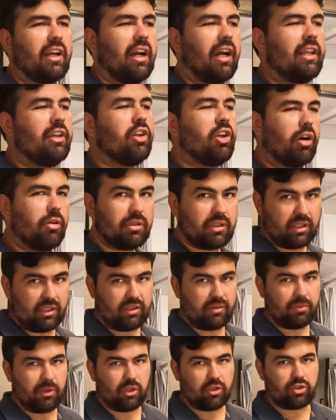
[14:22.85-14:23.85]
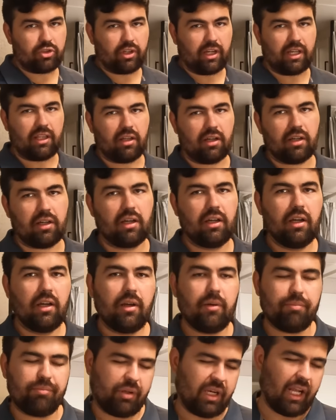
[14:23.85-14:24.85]
I know it's a small trailer,
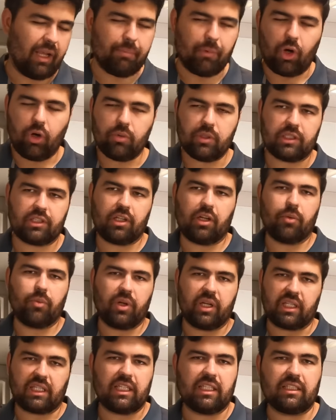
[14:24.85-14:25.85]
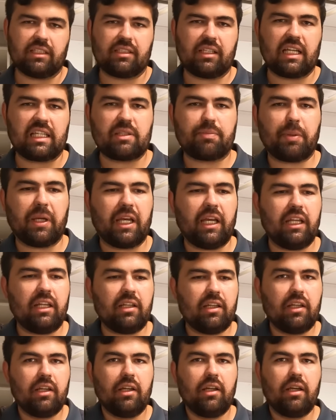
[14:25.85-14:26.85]
but I'm always going to want a king size bed.